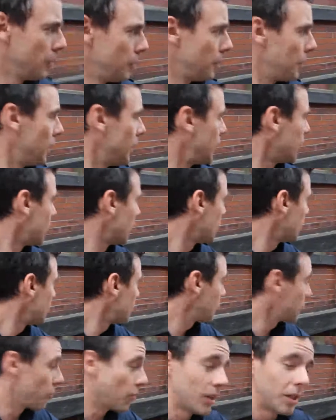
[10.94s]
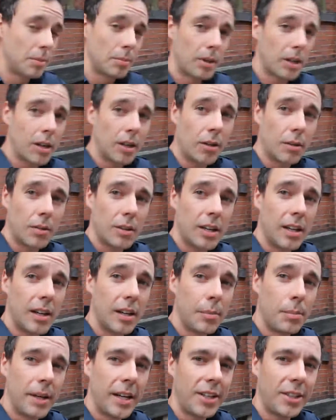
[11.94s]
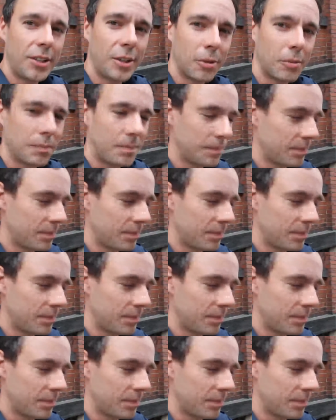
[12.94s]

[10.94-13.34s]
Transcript: Peter's Wine Bar uh, patio.